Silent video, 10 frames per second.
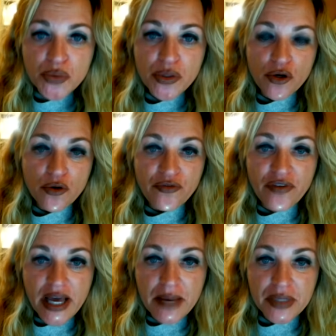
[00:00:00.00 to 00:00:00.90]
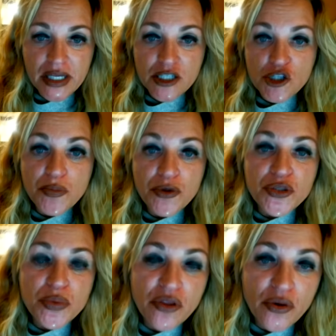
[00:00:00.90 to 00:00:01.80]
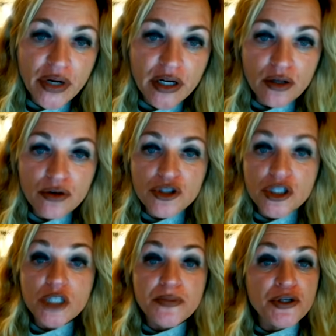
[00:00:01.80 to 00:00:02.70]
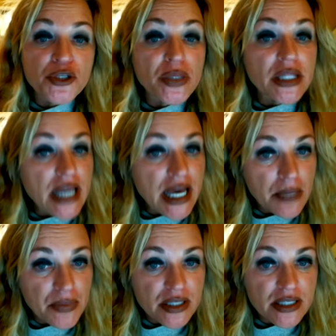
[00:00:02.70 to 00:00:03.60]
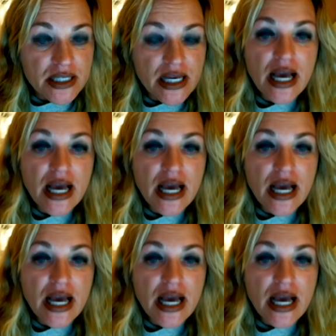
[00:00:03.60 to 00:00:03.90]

with your family, disputes with your in laws, disputes with neighbors